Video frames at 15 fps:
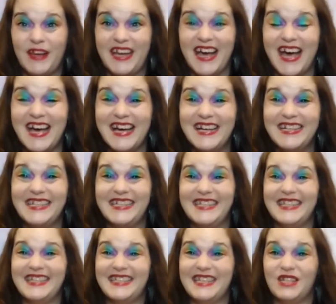because
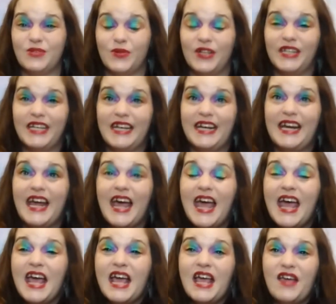this is really
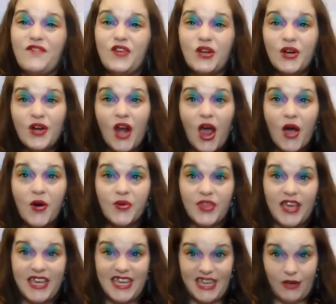if you know
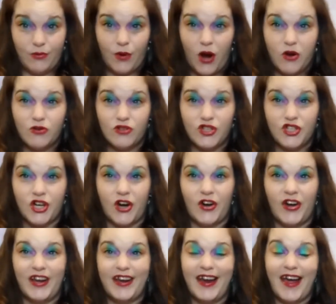the hero's
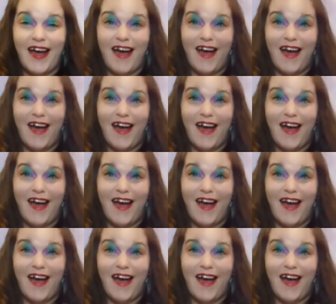journey